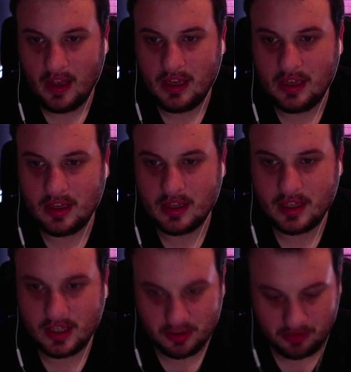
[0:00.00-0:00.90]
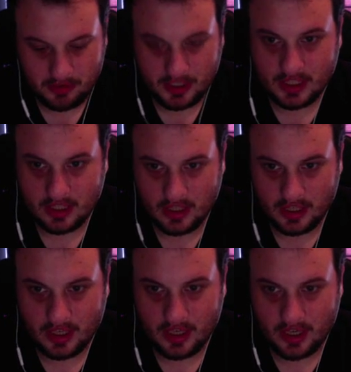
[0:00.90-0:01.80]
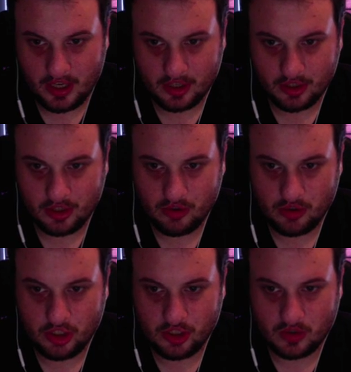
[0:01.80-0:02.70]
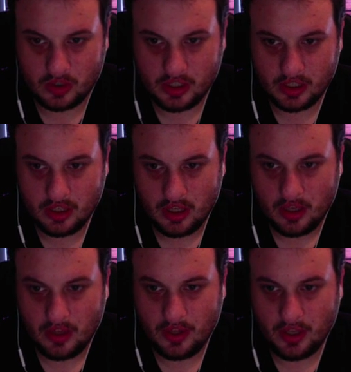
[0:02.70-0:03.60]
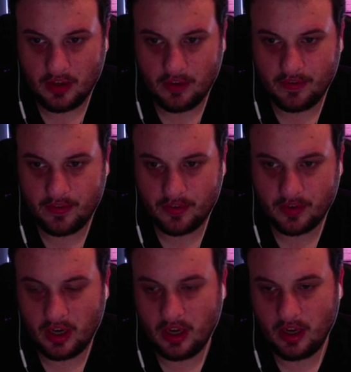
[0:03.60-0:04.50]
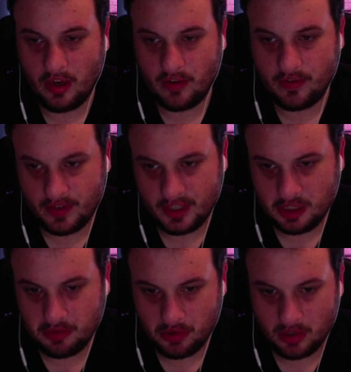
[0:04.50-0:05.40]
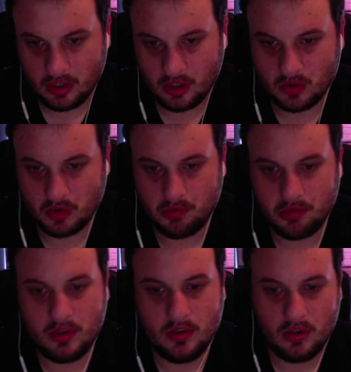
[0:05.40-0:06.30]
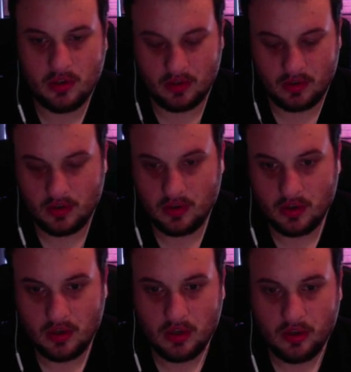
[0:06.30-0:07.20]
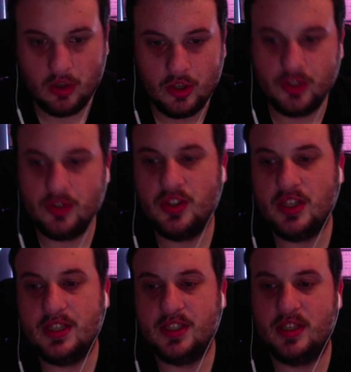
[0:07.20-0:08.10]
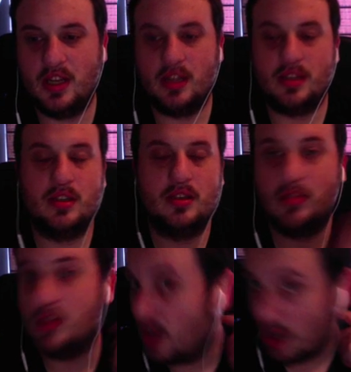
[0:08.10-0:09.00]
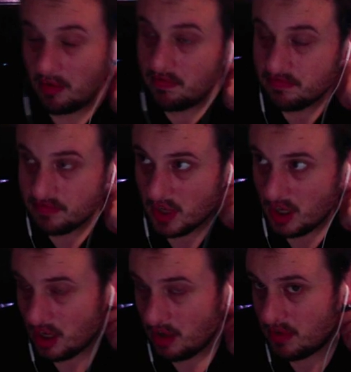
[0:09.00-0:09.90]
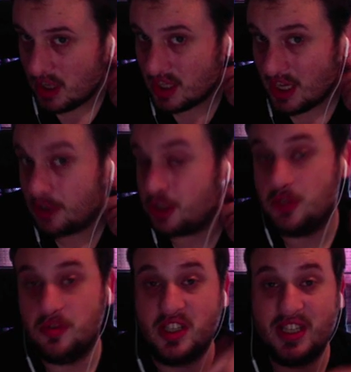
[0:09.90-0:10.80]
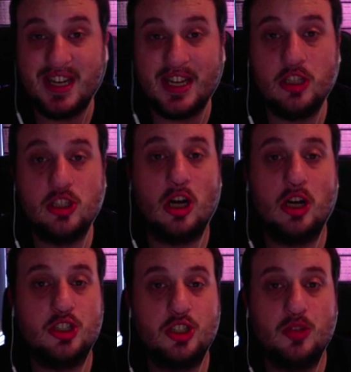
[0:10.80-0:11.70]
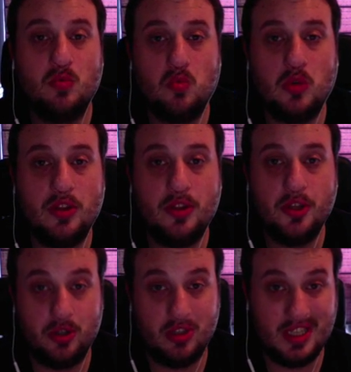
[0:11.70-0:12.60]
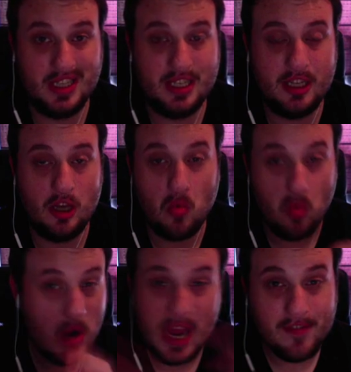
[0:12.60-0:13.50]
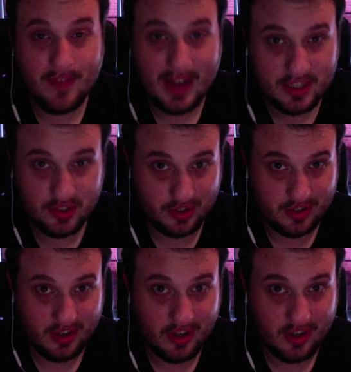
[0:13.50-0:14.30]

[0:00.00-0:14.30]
And then the text would be, click here to join the free Facebook group. So this then allows you to get in touch with your lead way faster,